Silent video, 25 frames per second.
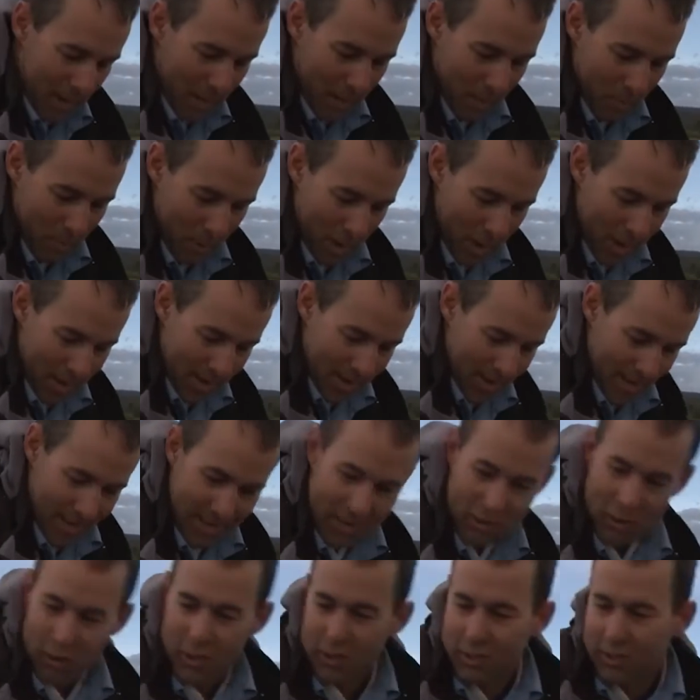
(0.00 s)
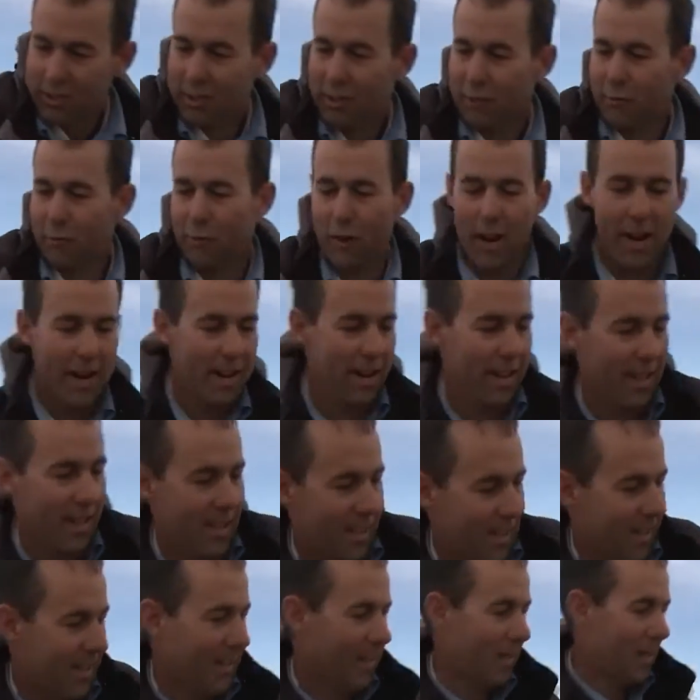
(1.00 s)
of the boat, nudge to the front.
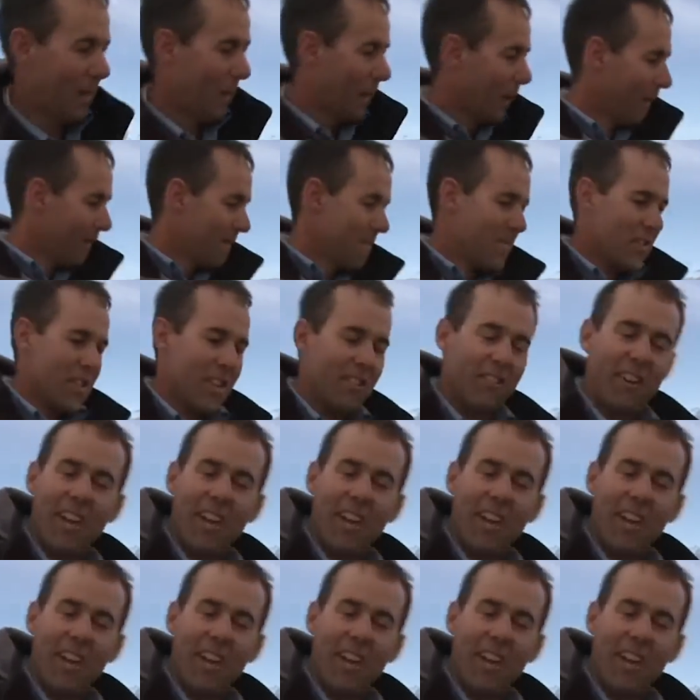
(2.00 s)
See if we